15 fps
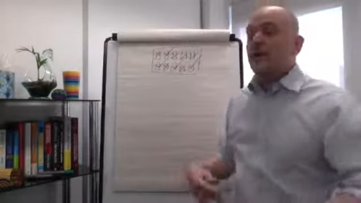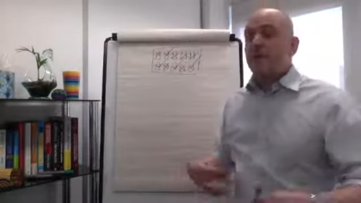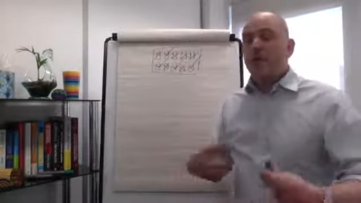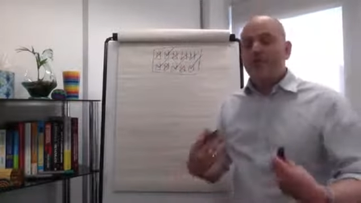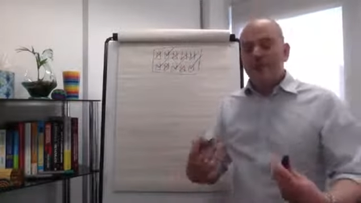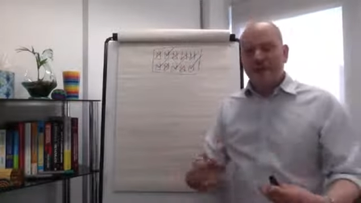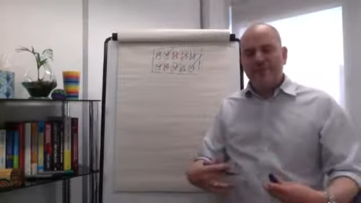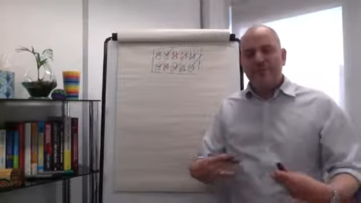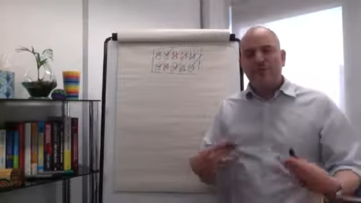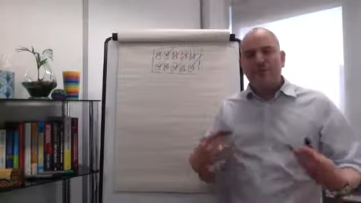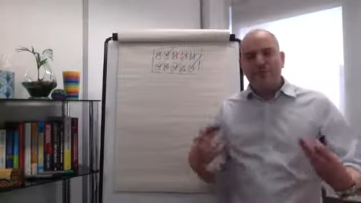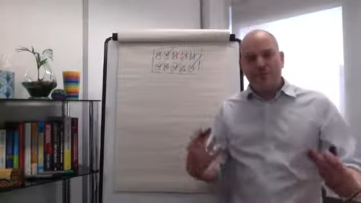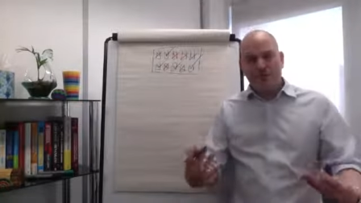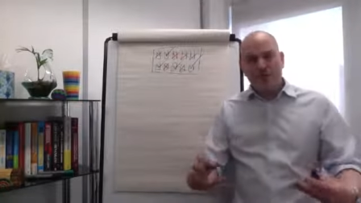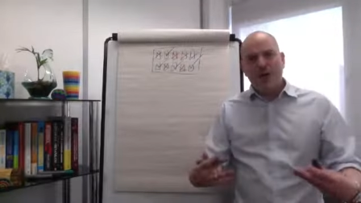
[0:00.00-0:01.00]
what people
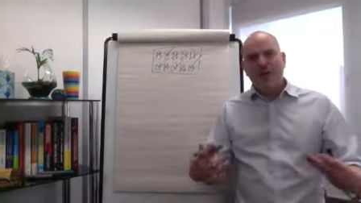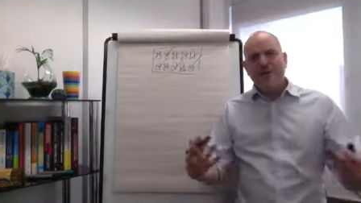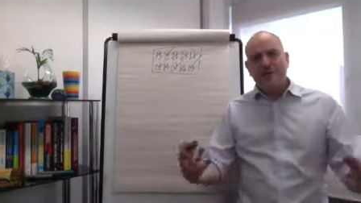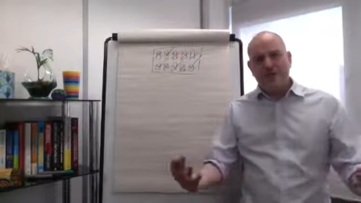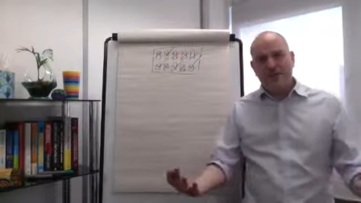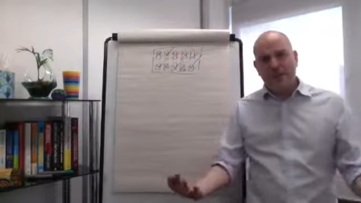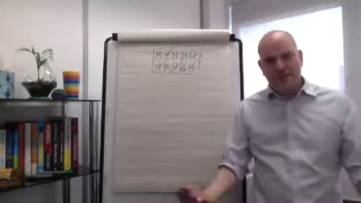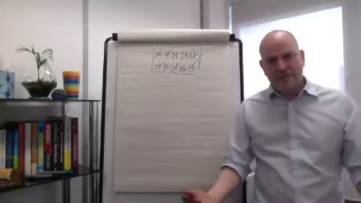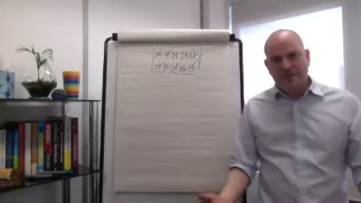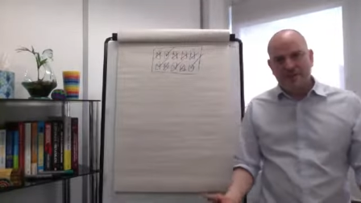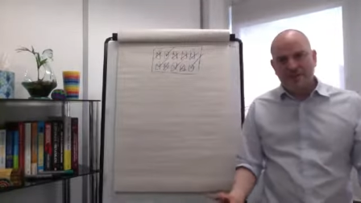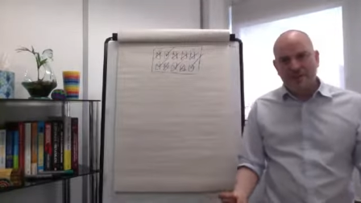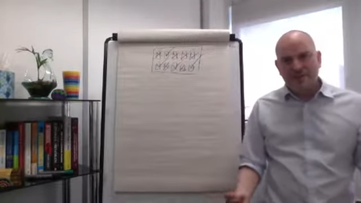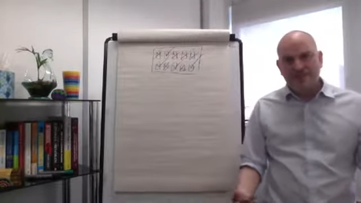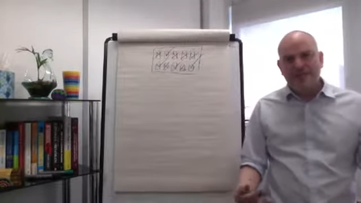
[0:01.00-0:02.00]
try and do
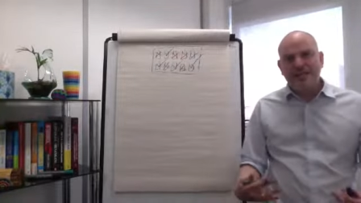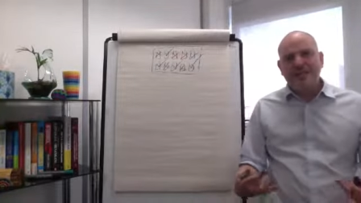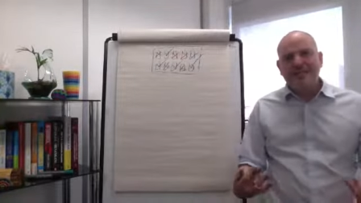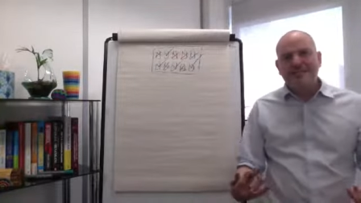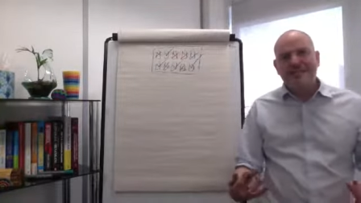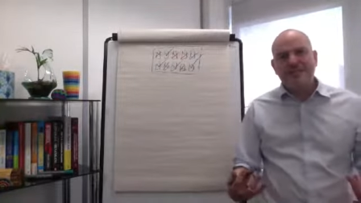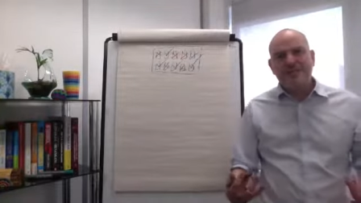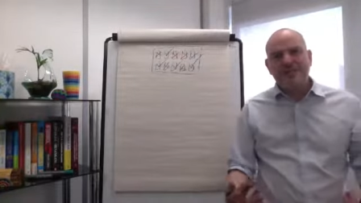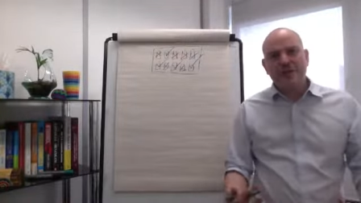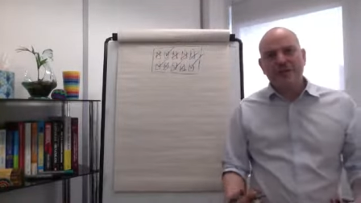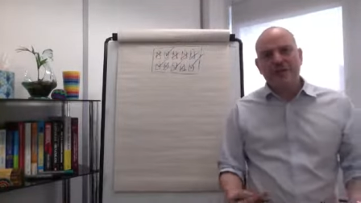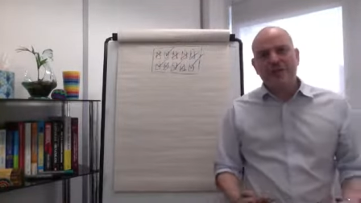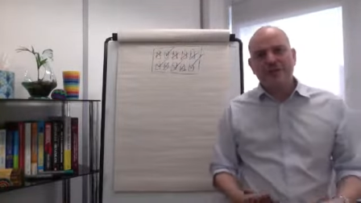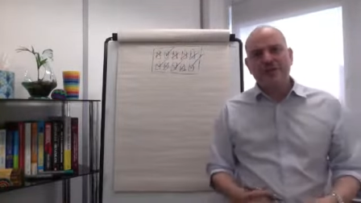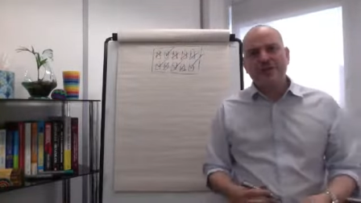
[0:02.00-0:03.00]
sometimes is they try and
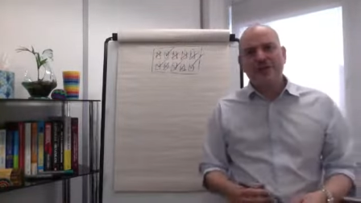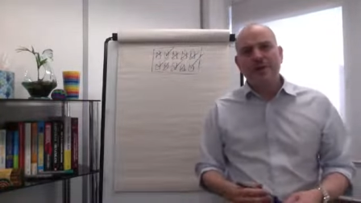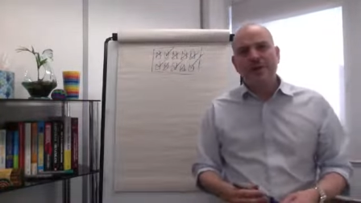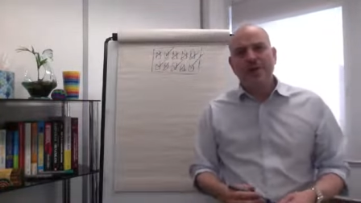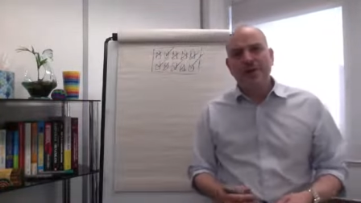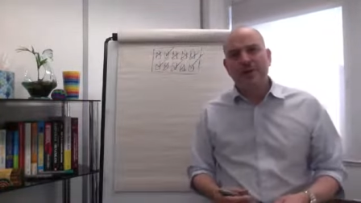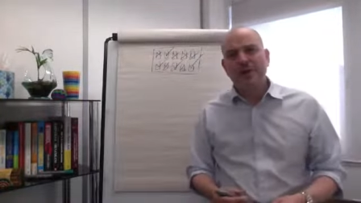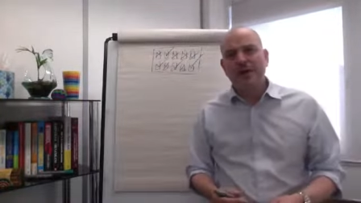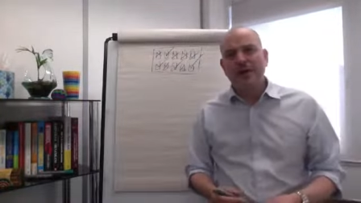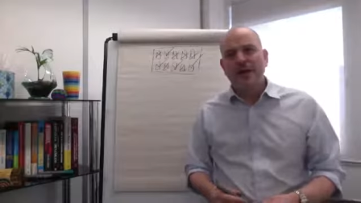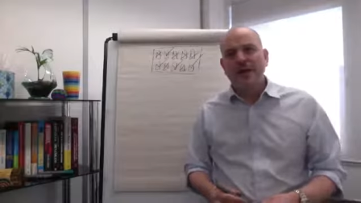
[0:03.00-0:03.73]
say, do you know what?